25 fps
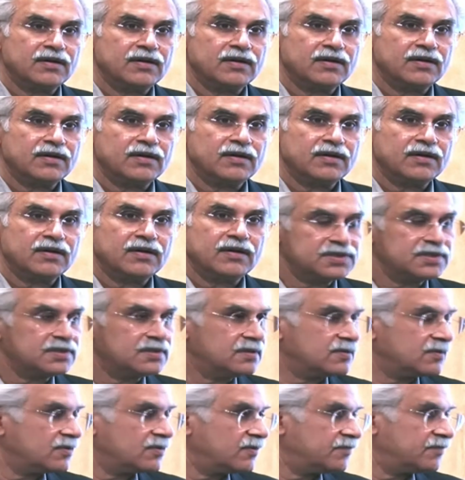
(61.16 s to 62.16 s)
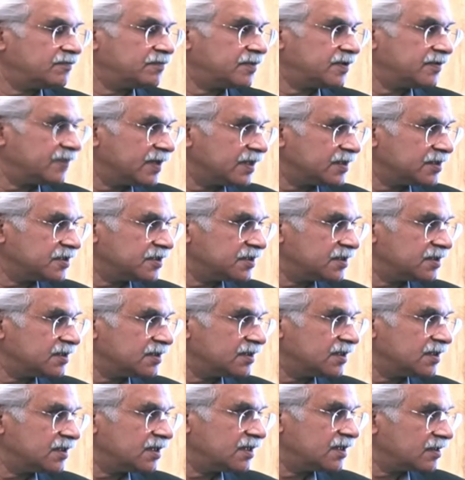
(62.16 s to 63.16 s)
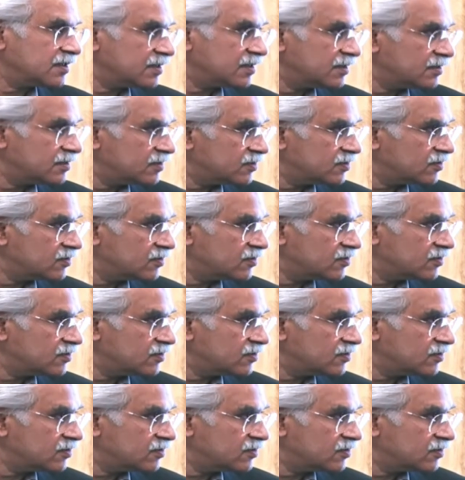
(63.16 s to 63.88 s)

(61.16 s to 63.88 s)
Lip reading: future of prevention and control